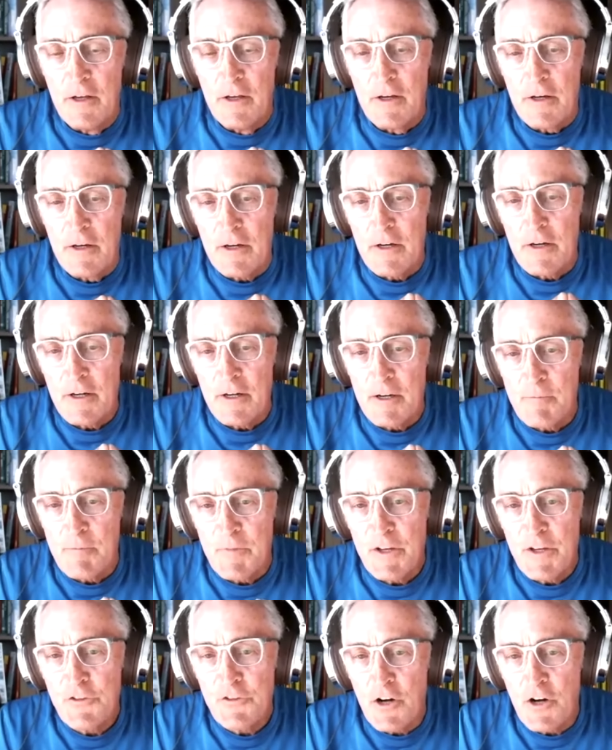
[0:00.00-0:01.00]
Um,
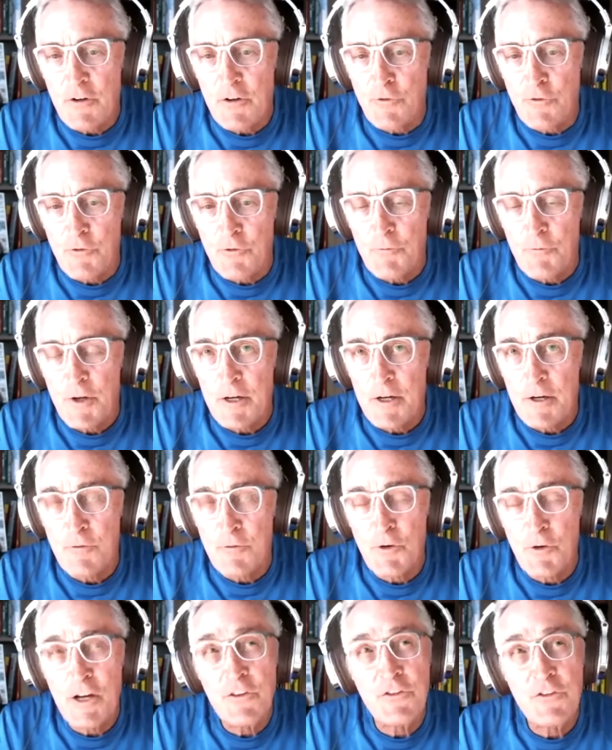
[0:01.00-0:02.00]
he started uh,
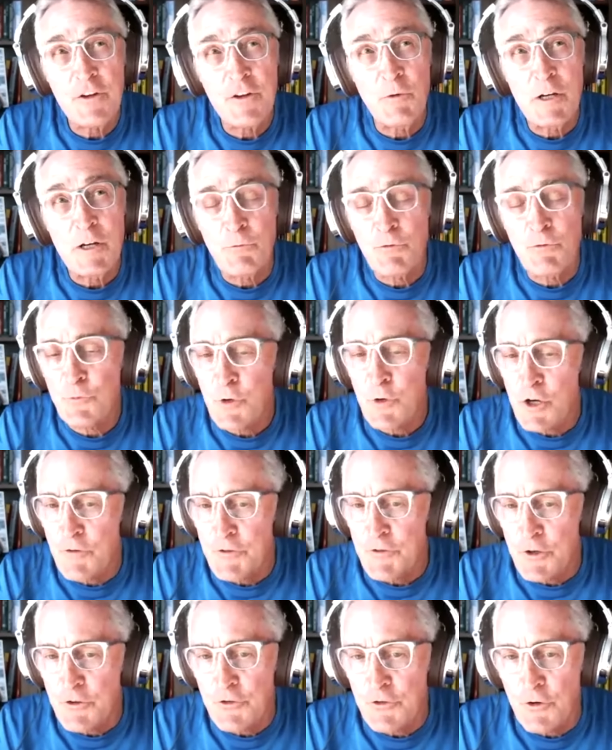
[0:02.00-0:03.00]
racing when he was 12
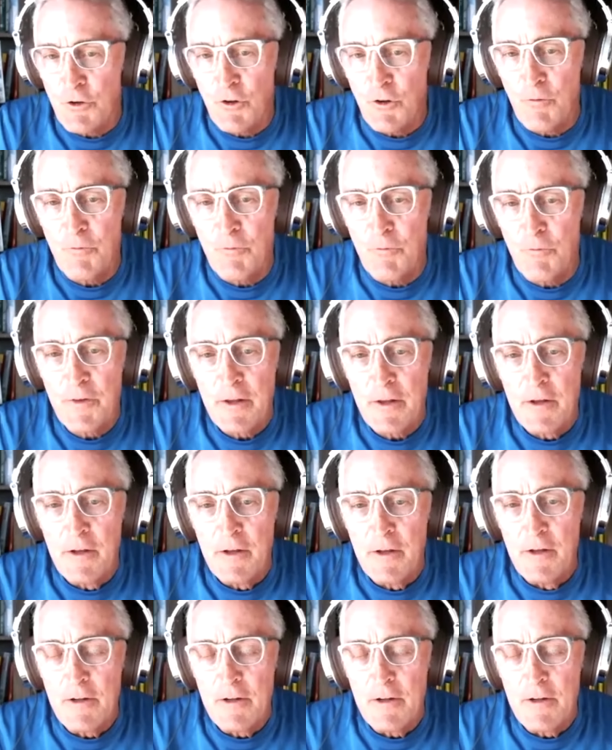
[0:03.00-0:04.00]
years old.
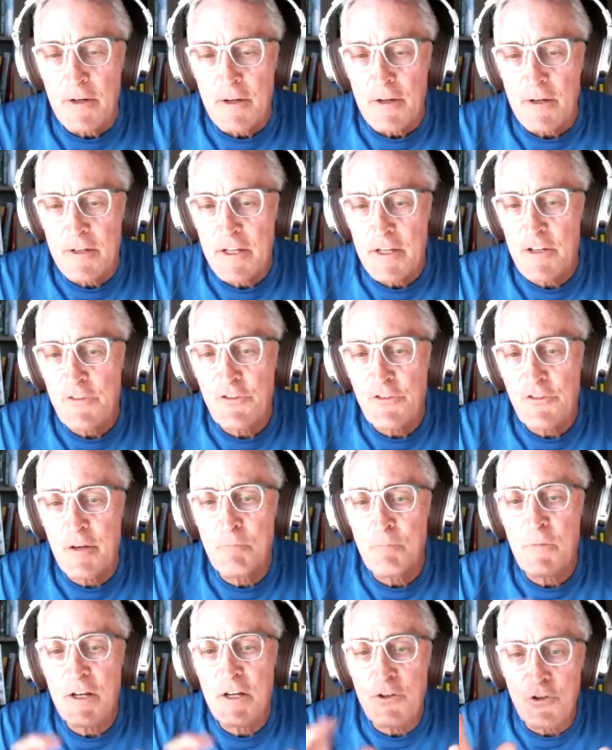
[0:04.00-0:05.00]
Uh, he had
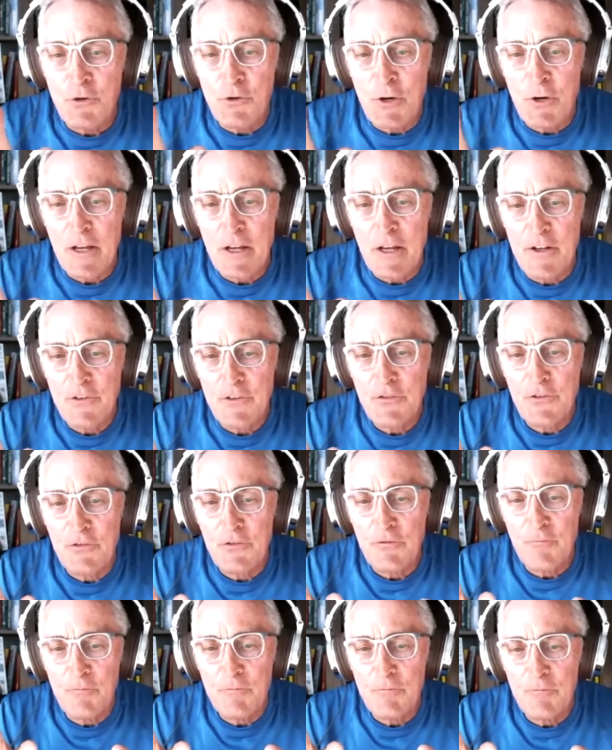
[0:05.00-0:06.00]
seen me doing
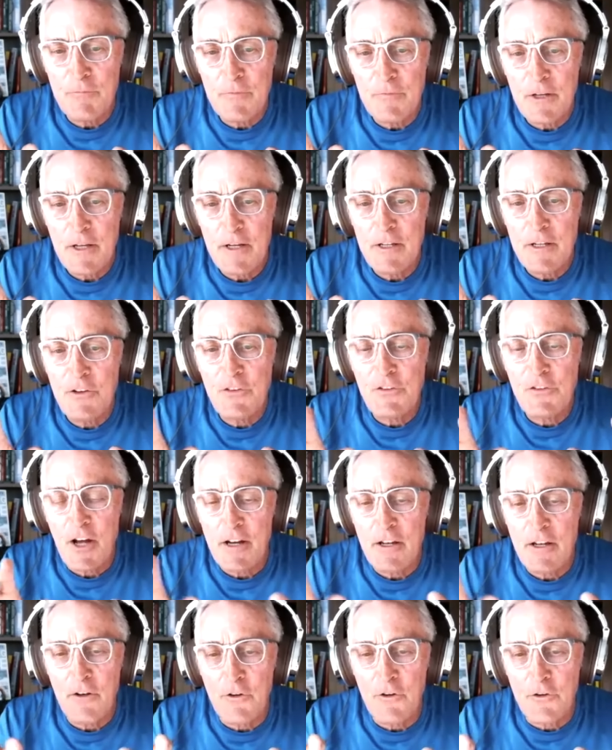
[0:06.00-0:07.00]
this and he
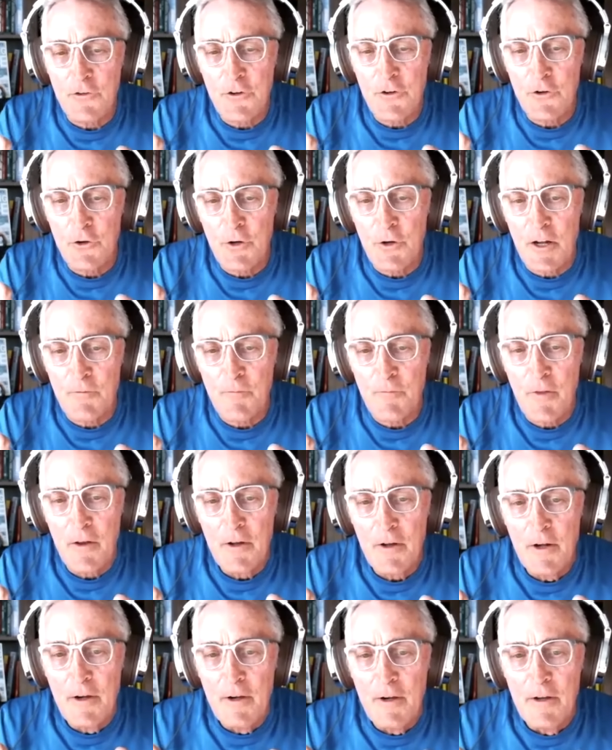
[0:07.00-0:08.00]
decided to do it.
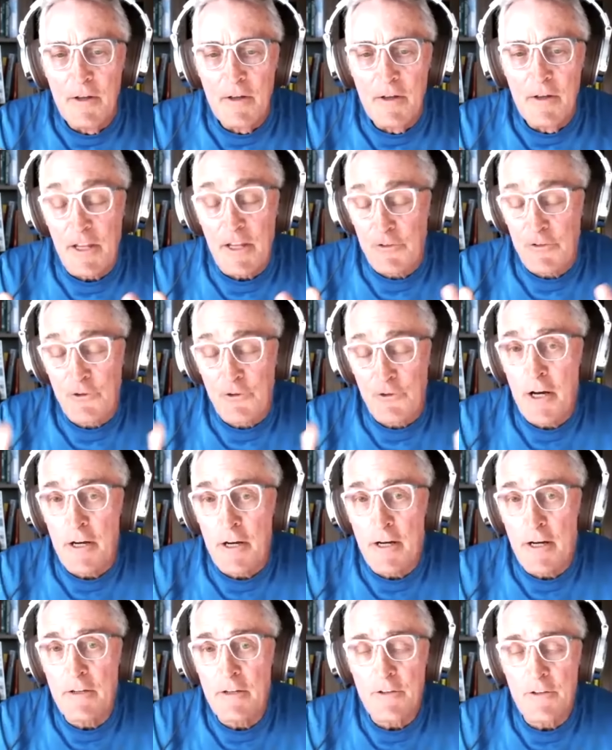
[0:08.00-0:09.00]
That's great. I
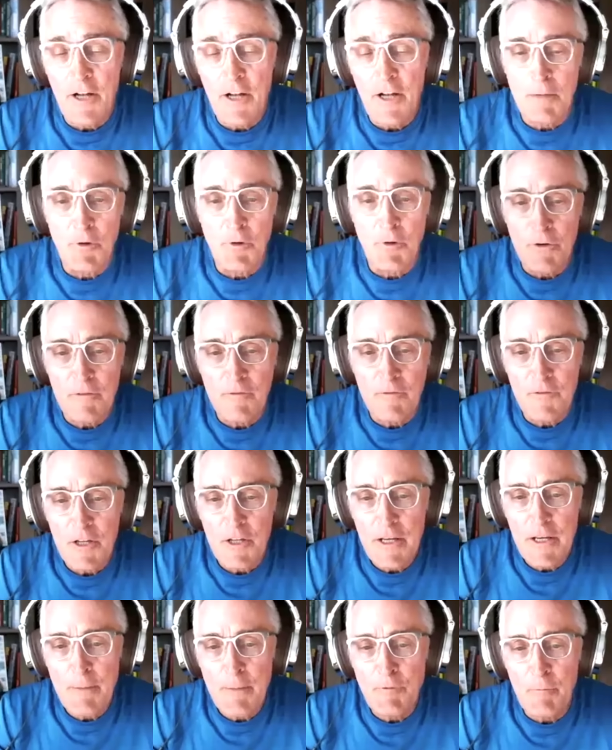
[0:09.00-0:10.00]
didn't tell him to do it. He
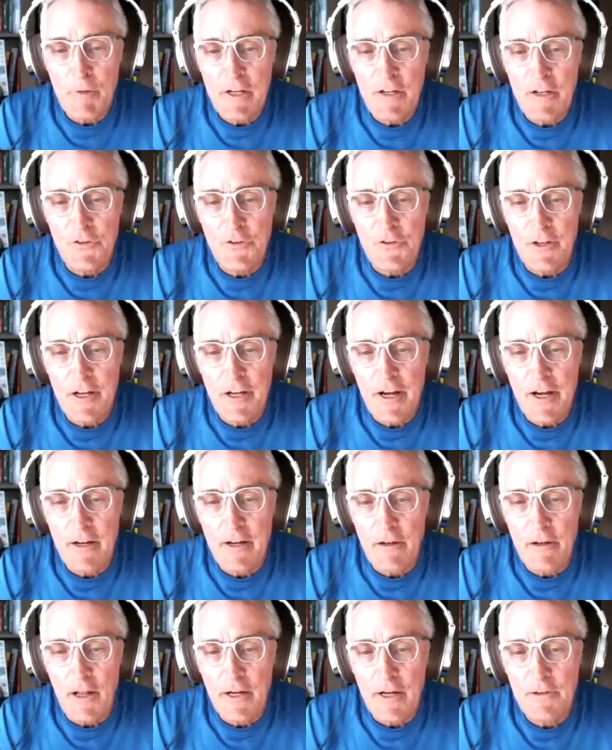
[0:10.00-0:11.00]
came to me and said, Dad,
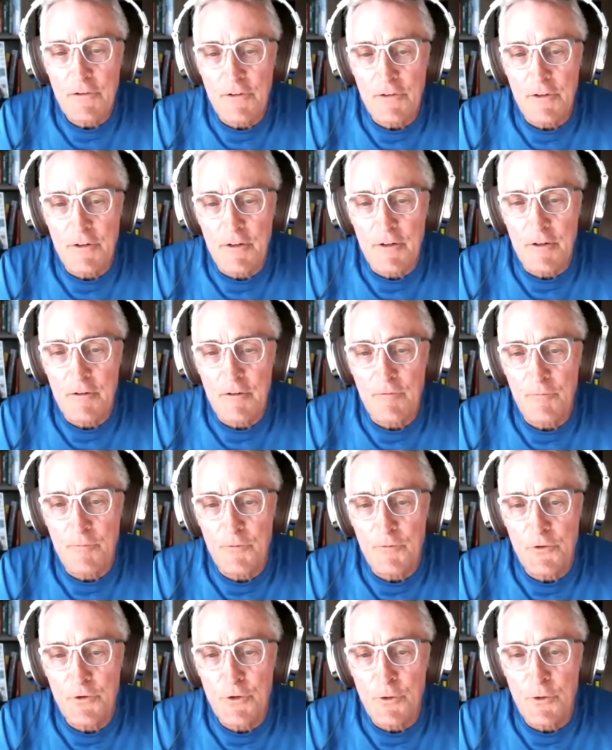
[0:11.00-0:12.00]
I'd like to
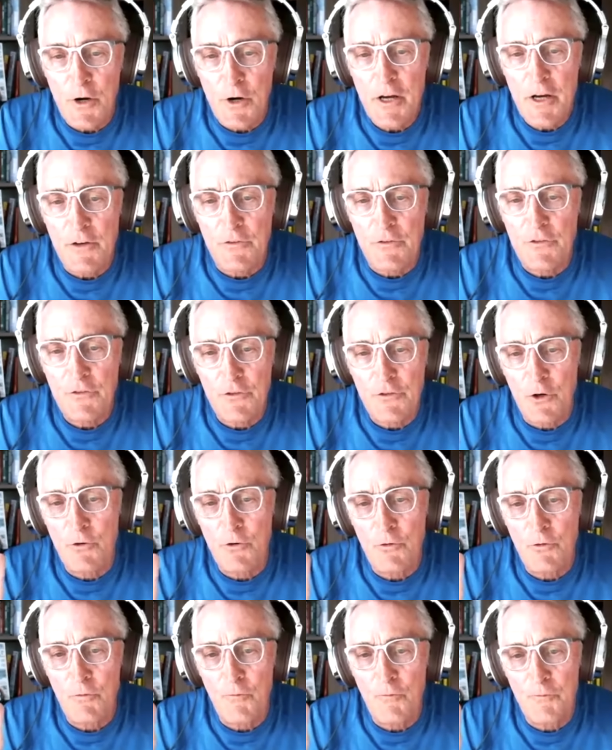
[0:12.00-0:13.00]
do a race.
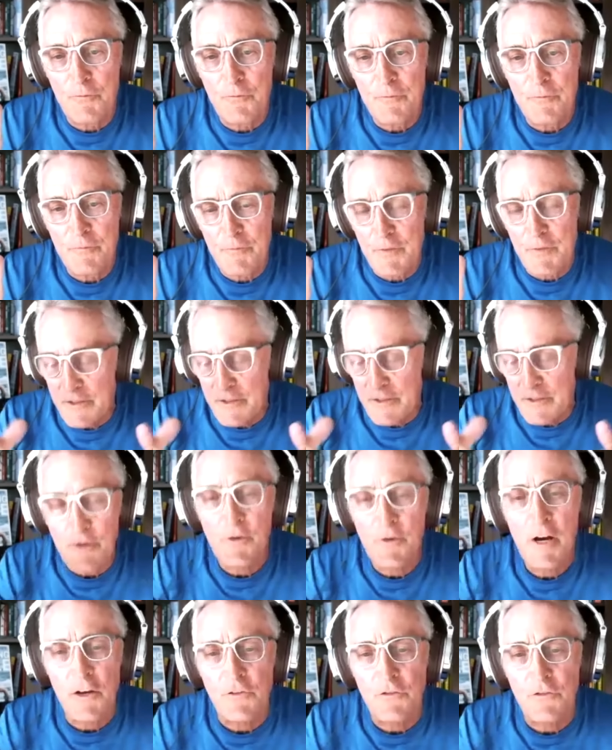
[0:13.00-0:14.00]
So he did a
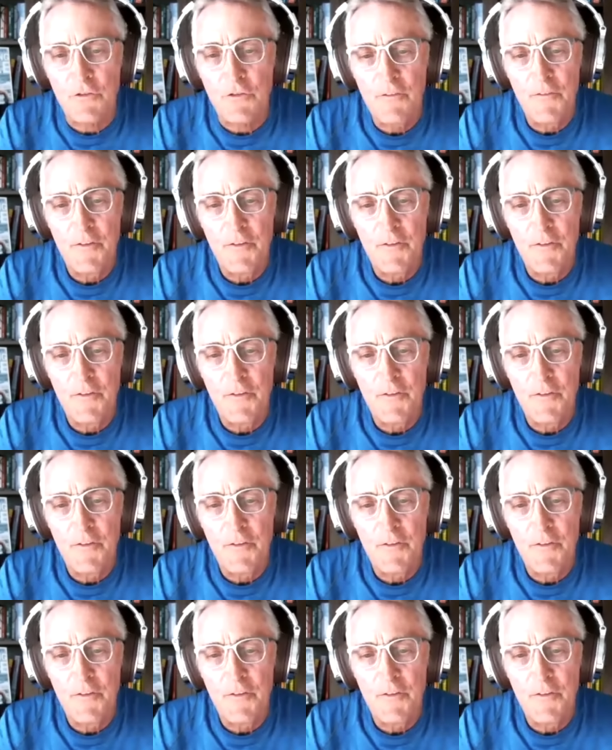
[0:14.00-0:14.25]
race.